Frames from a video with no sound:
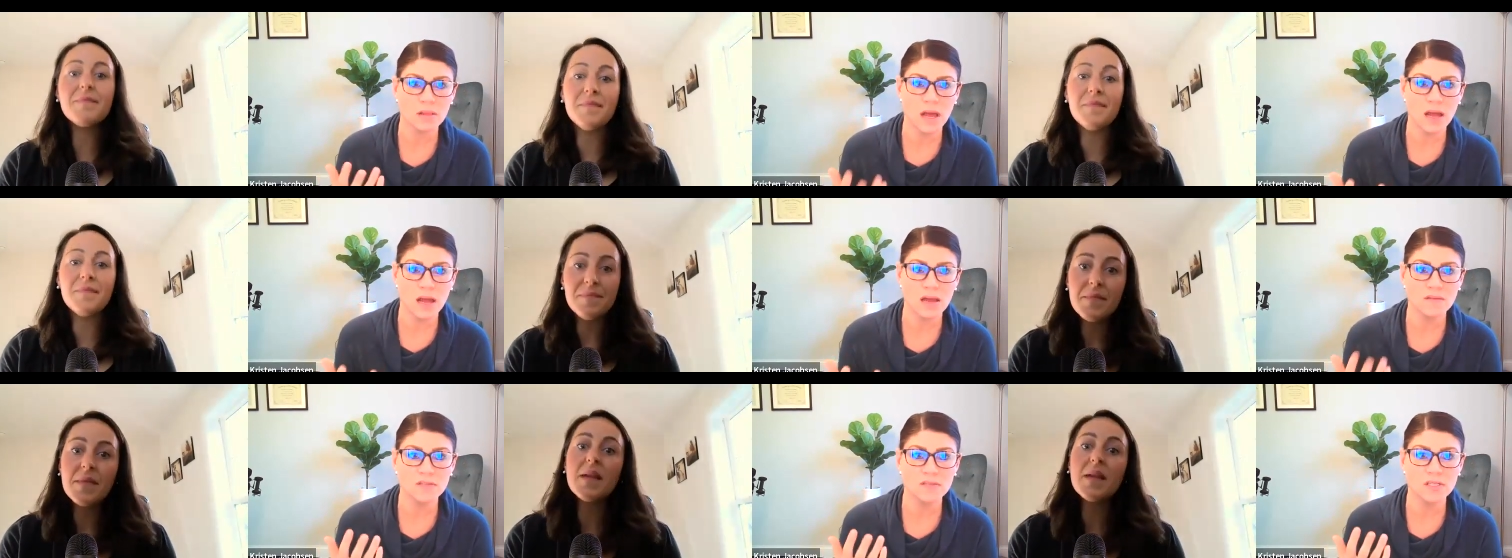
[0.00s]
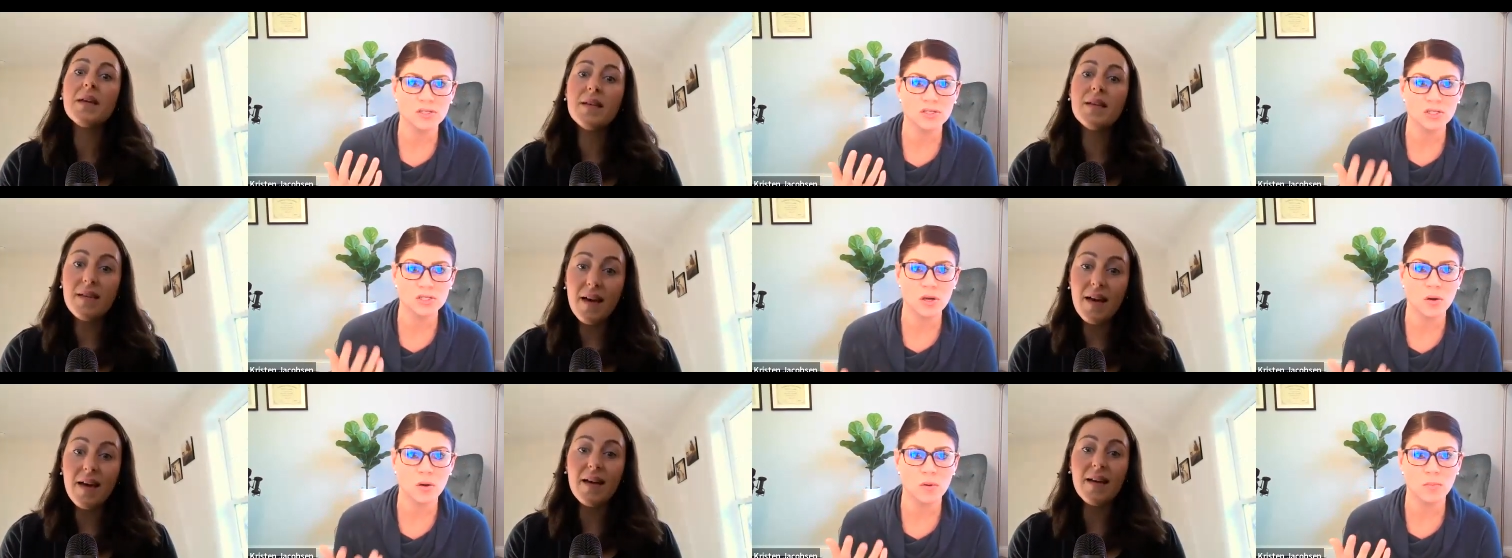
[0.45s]
Speaker 1: lives is
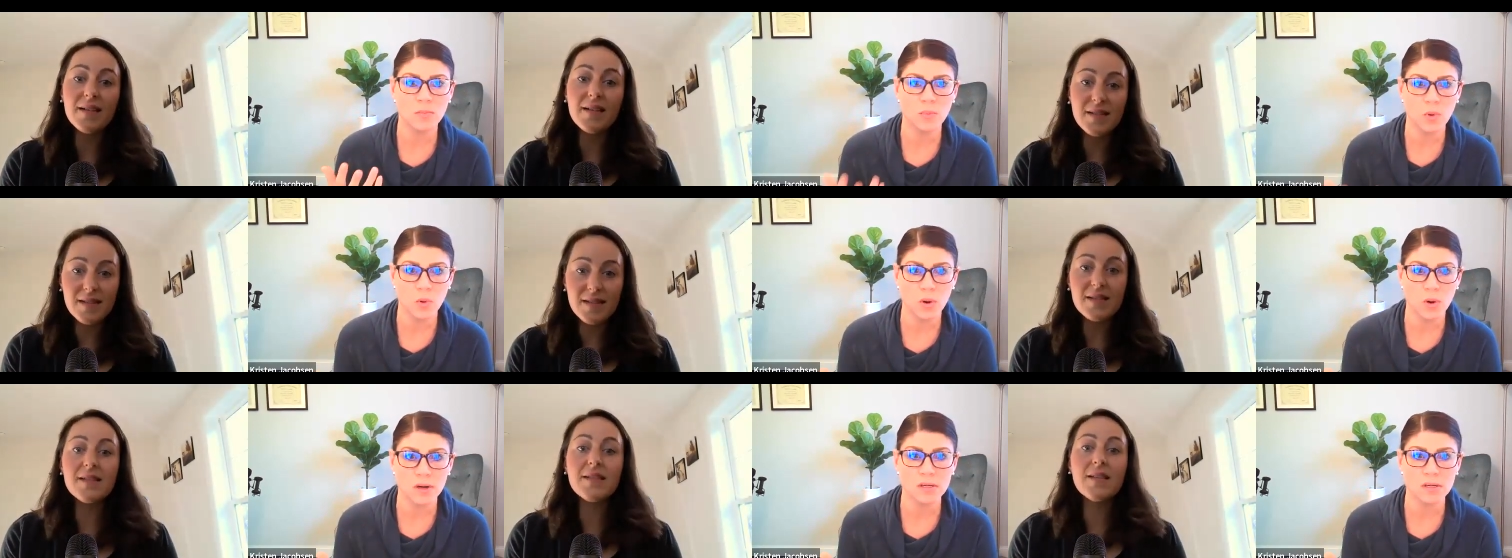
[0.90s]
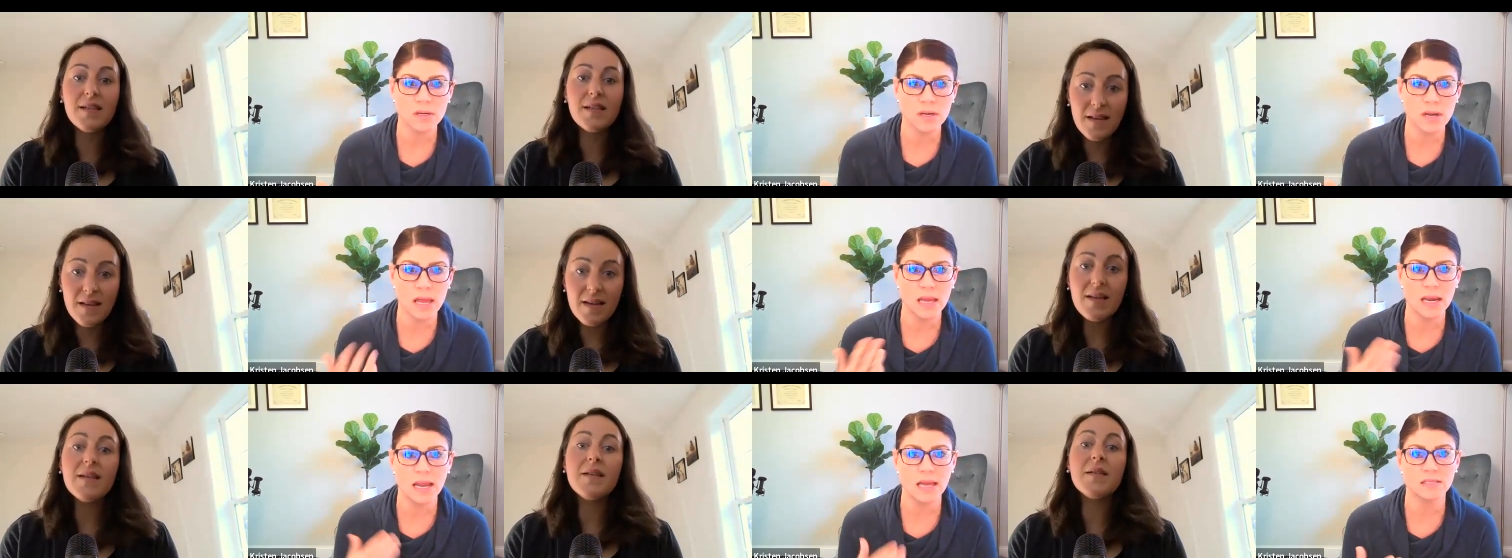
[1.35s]
so important
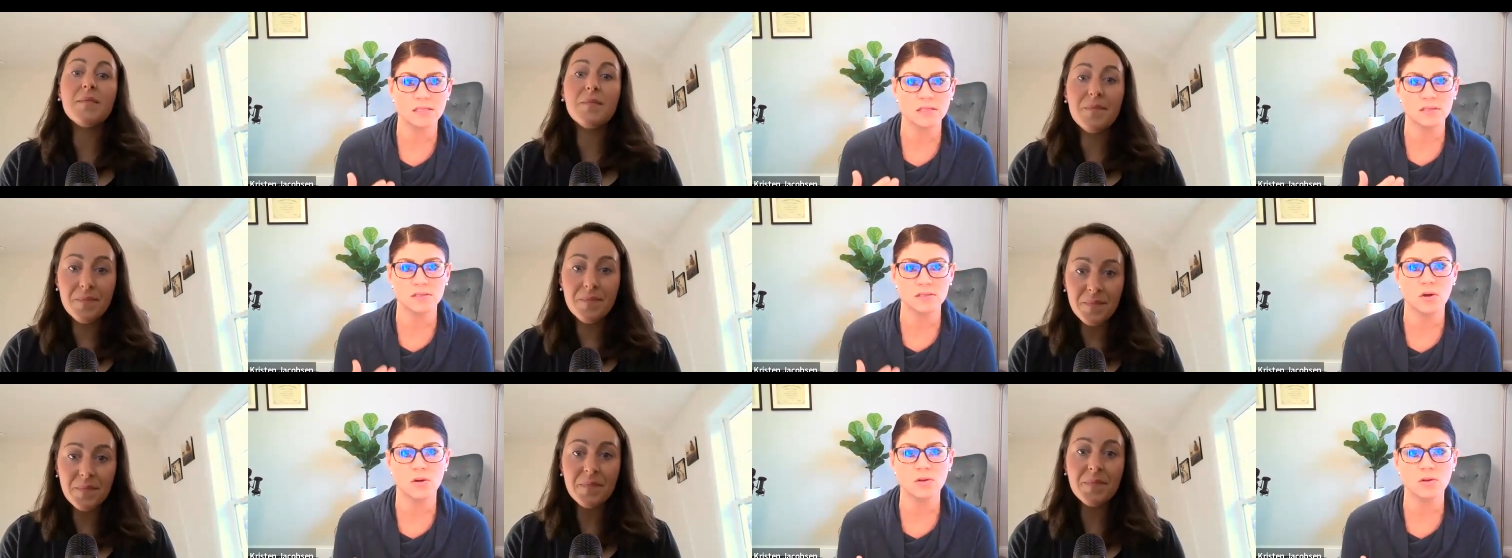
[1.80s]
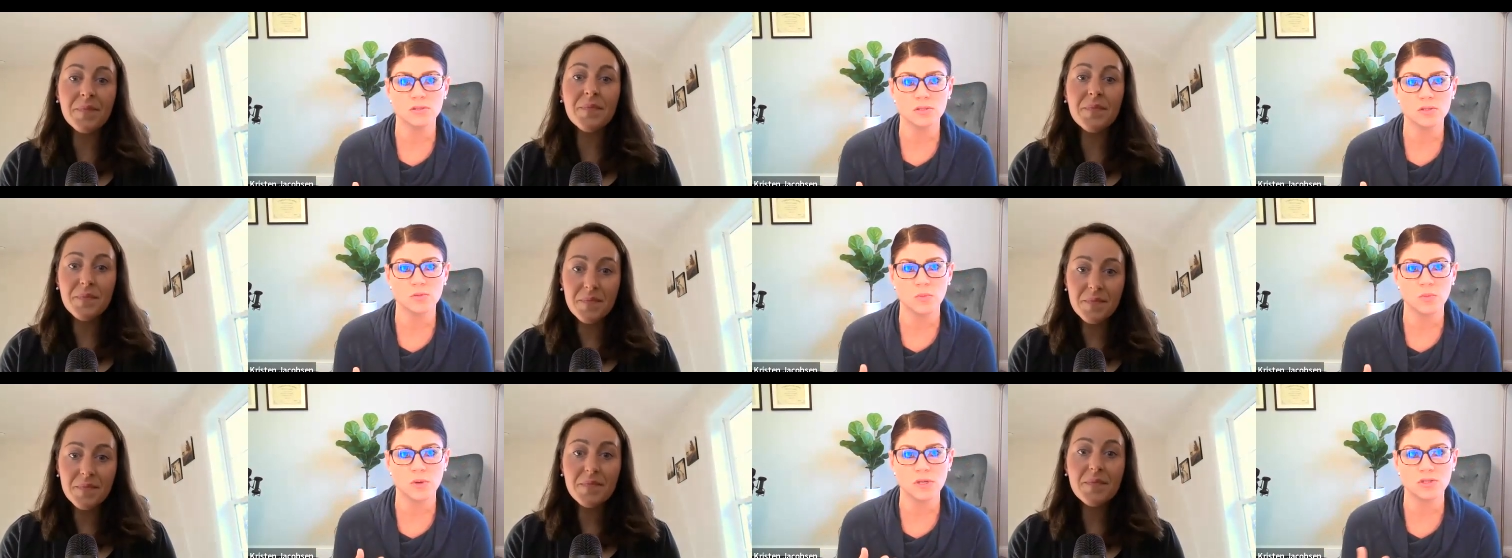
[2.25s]
and as
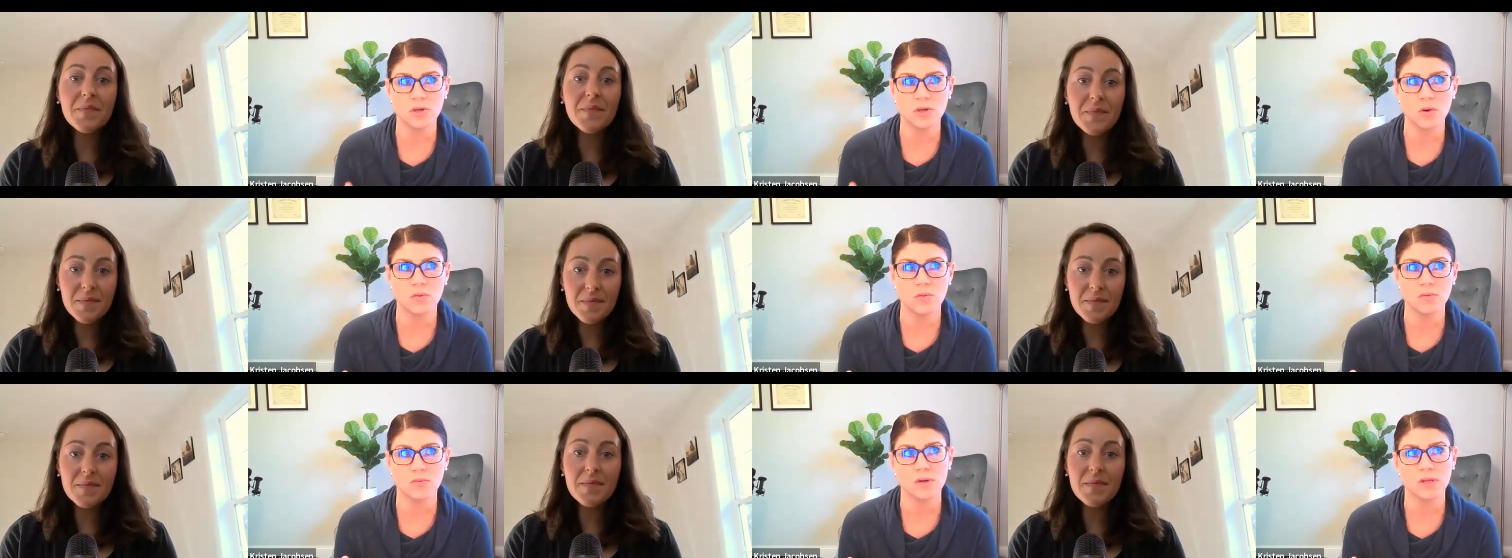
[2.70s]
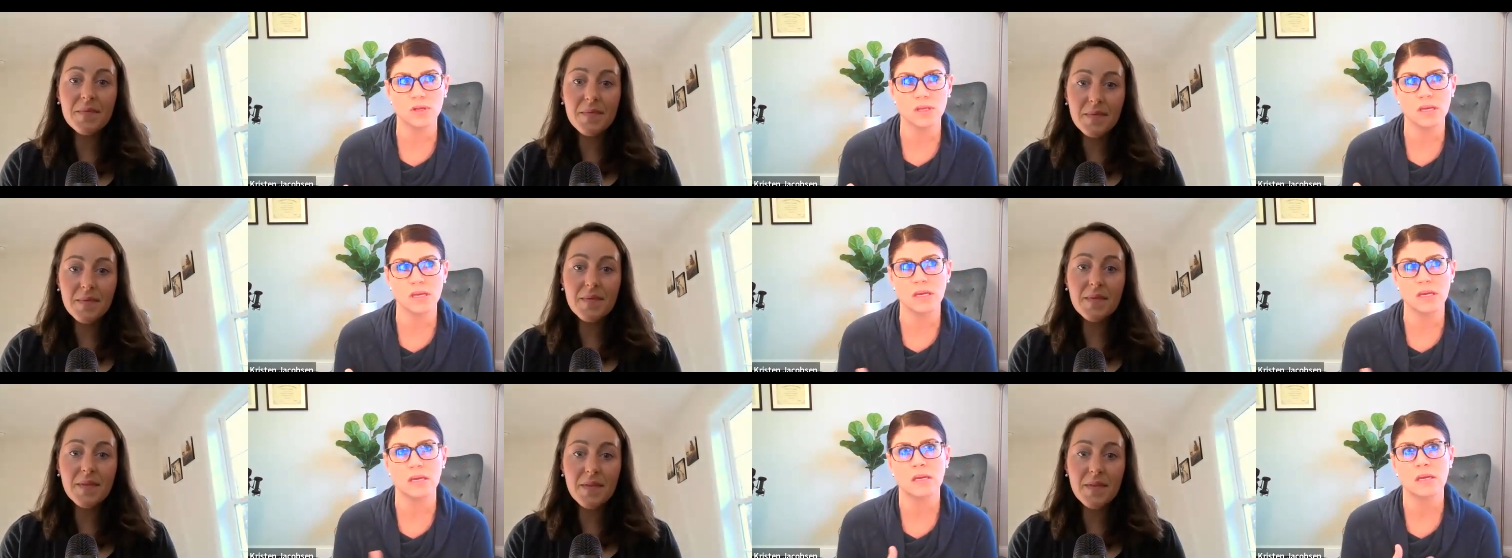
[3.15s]
adults we don't
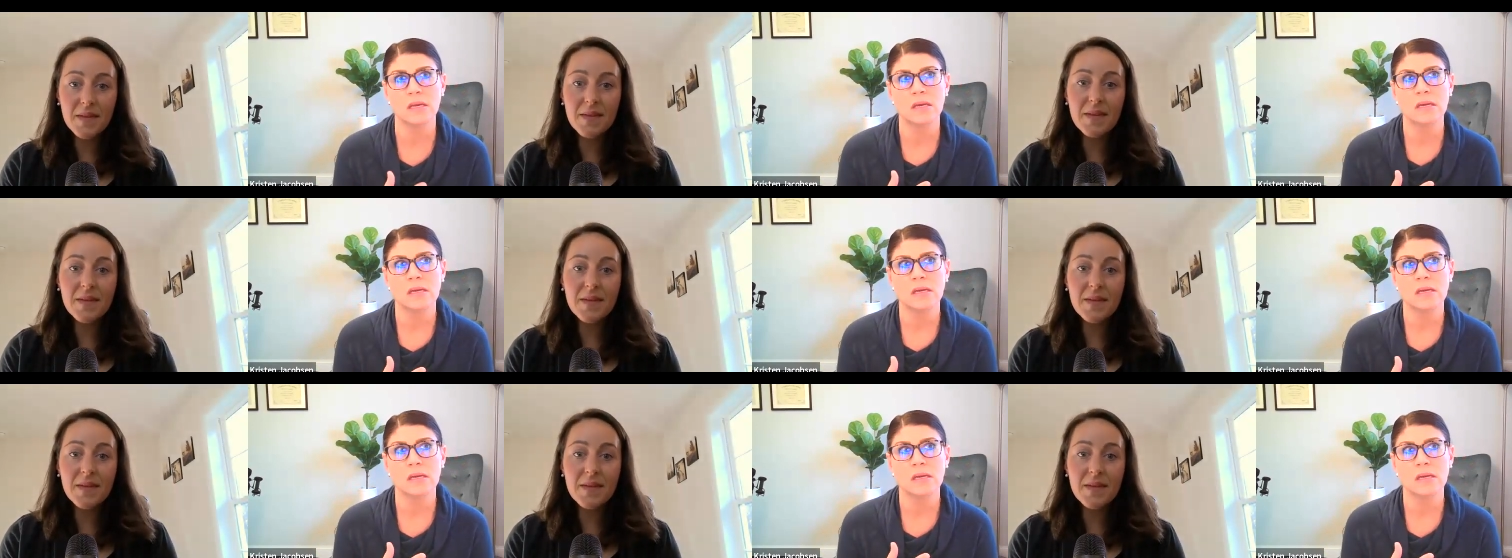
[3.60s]
really